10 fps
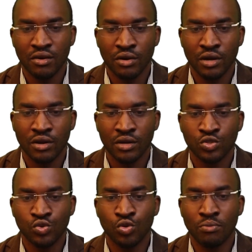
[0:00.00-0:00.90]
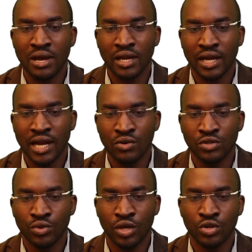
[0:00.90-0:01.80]
to your bank account
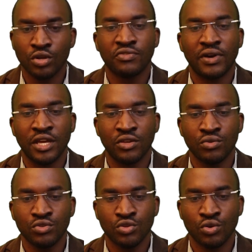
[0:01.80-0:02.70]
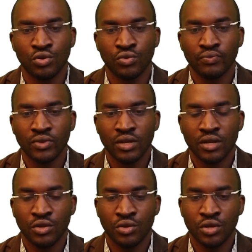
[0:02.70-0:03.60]
without notifying you. So
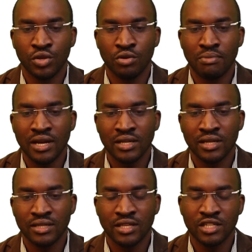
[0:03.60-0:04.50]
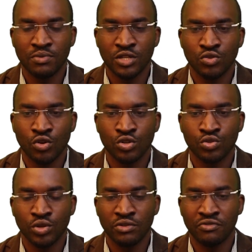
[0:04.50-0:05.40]
in your bank statement, you're going
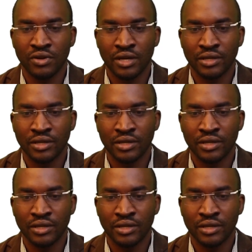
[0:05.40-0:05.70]
to have